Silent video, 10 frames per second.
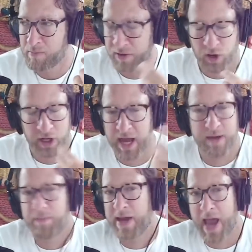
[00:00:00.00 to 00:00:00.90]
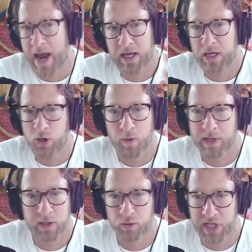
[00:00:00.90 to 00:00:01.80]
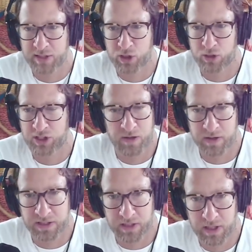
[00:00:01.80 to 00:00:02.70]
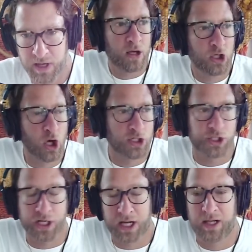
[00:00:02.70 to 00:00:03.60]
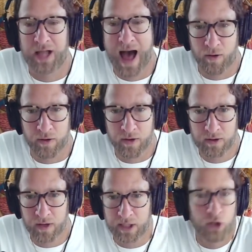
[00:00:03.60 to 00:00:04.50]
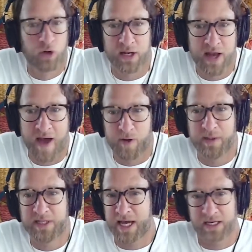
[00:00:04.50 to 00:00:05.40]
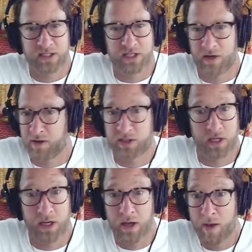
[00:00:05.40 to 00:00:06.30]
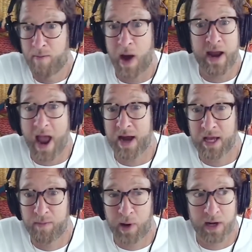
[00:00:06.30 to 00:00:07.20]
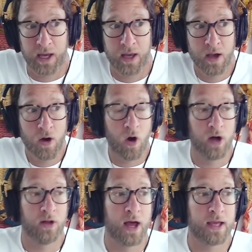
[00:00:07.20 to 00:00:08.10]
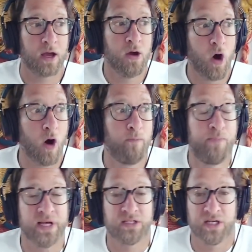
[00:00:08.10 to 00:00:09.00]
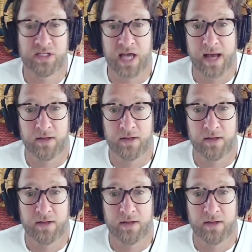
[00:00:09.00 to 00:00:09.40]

But there can't be any human who takes her seriously. You're just a clown. Like you can never be taken seriously by anybody on like a business end.